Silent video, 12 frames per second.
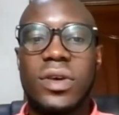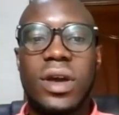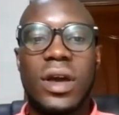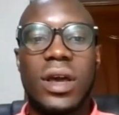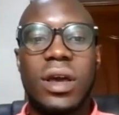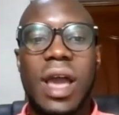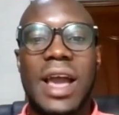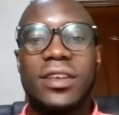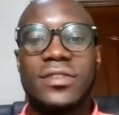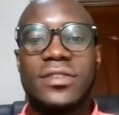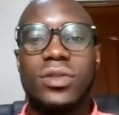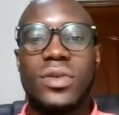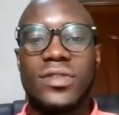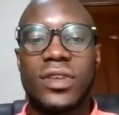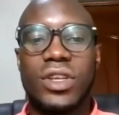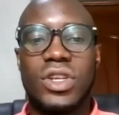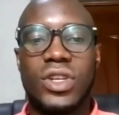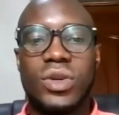against those
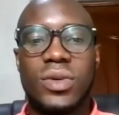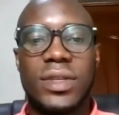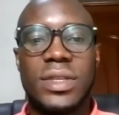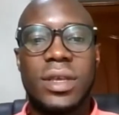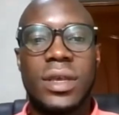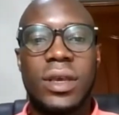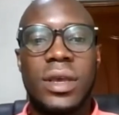issues,